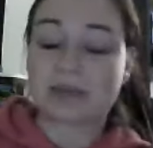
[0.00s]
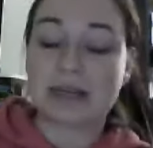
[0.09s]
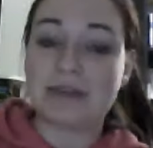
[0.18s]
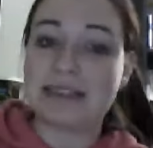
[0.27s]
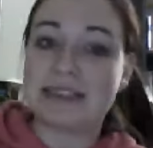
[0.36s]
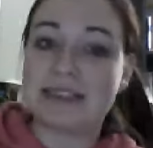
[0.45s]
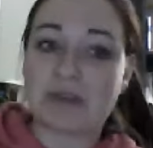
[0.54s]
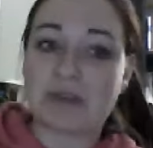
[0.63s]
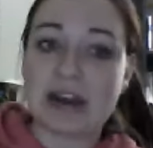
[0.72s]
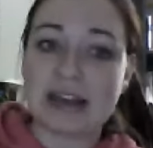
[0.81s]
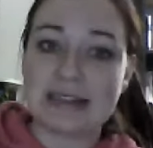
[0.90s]
this is
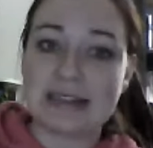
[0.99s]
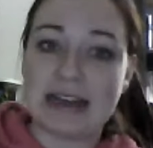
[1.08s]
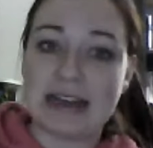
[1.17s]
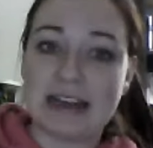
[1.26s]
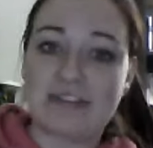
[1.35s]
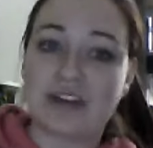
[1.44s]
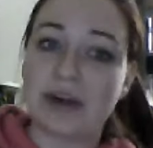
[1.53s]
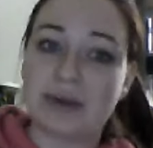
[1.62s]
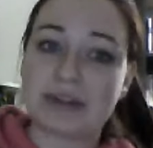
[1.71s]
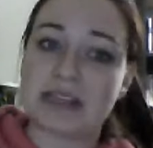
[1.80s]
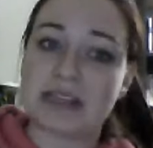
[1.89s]
very exciting, very
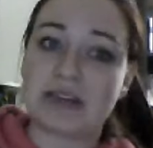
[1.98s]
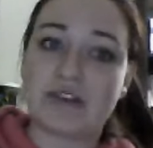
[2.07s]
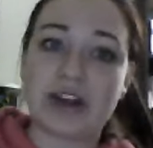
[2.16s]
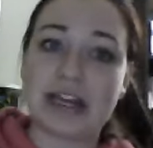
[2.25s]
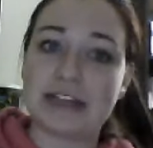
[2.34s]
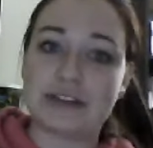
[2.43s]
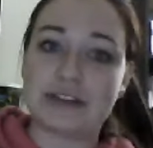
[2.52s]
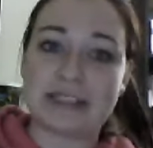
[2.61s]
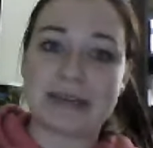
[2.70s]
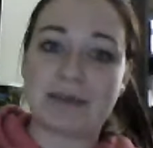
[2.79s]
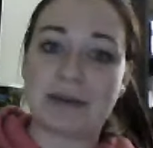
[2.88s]
well done, very
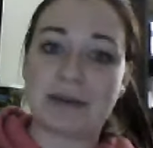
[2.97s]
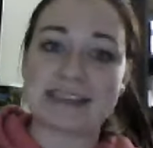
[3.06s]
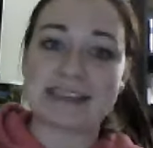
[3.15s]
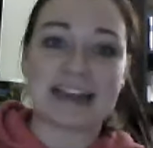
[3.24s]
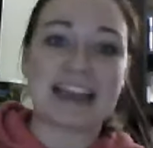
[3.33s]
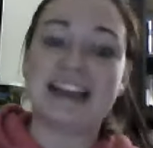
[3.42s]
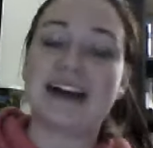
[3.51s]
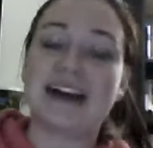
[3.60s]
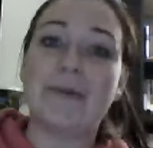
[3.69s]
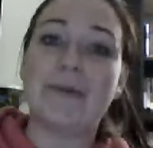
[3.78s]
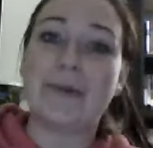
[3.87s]
interesting premise. I cannot
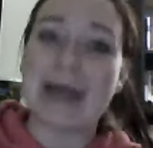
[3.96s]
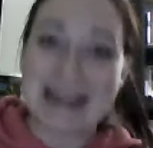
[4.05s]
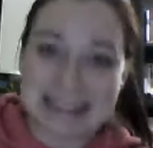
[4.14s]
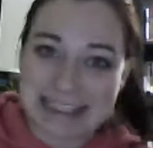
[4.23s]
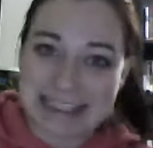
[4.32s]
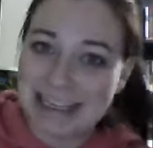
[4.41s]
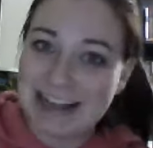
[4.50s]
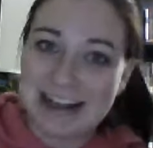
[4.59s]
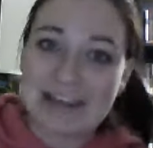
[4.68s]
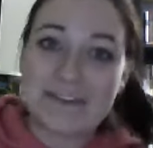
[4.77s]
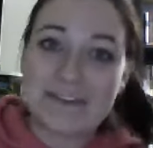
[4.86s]
wait
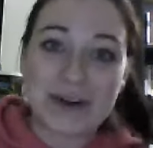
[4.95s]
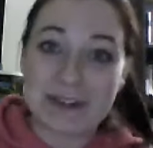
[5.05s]
for the